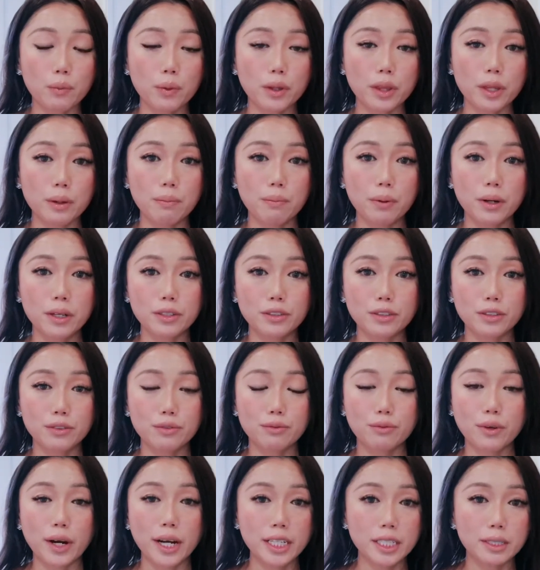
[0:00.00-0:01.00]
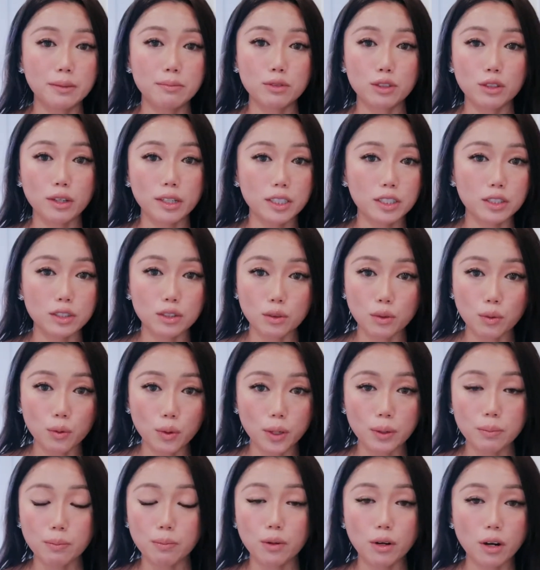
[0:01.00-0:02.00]
with a bunch of random
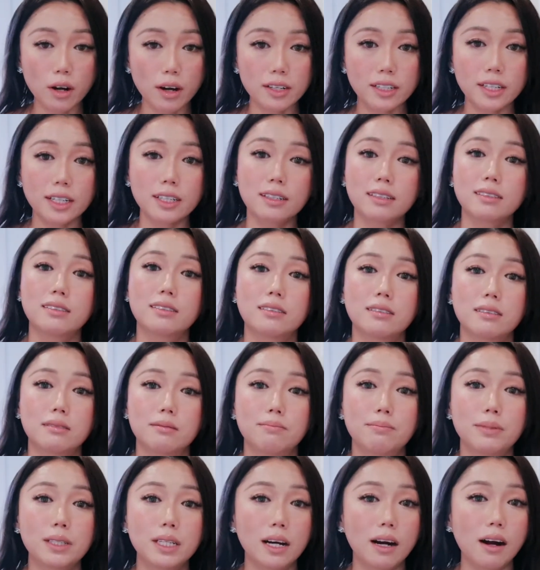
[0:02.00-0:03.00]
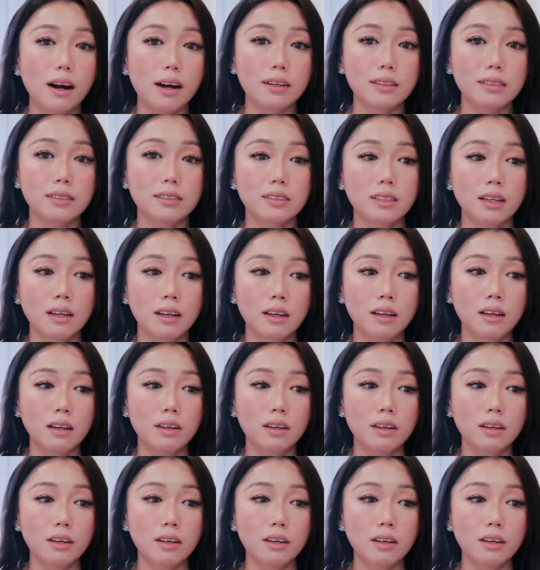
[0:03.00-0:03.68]
drugstore products because